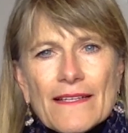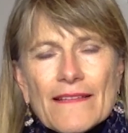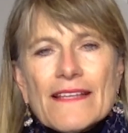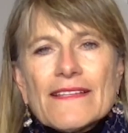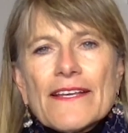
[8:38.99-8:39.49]

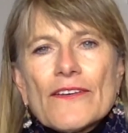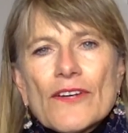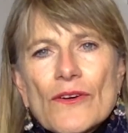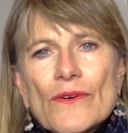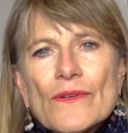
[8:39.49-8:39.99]
They say,
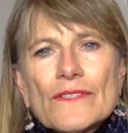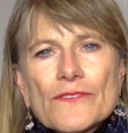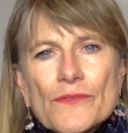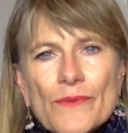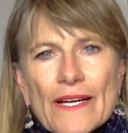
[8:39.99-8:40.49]
go
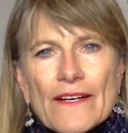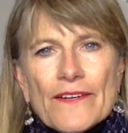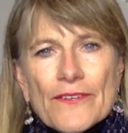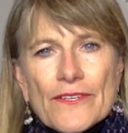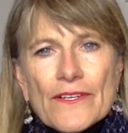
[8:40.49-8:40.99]
to where
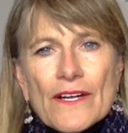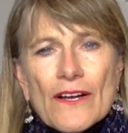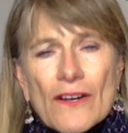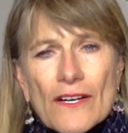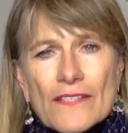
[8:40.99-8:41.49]
your
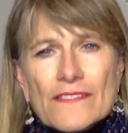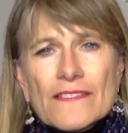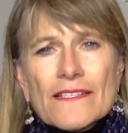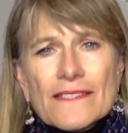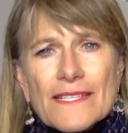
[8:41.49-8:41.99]
heart's
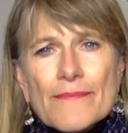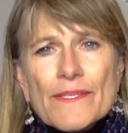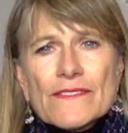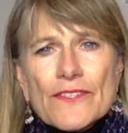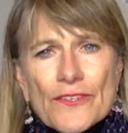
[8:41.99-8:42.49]

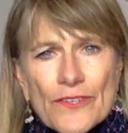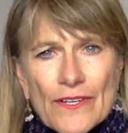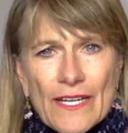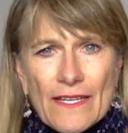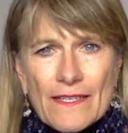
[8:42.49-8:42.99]
deepest
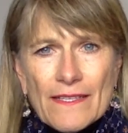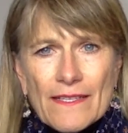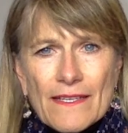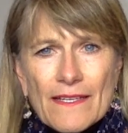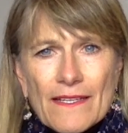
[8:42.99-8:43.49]
yearning
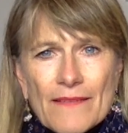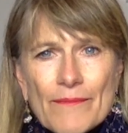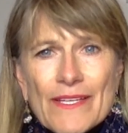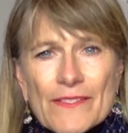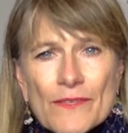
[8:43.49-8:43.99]

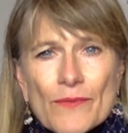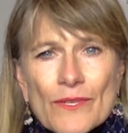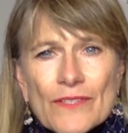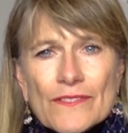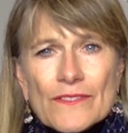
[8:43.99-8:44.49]
meets the
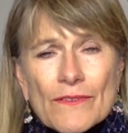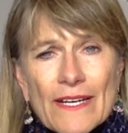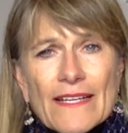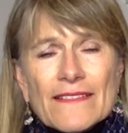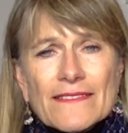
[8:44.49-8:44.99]
world's
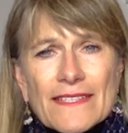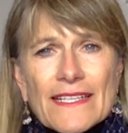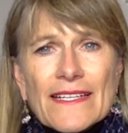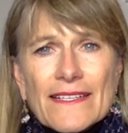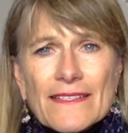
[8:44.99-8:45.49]
greatest
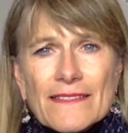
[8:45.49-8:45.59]
need.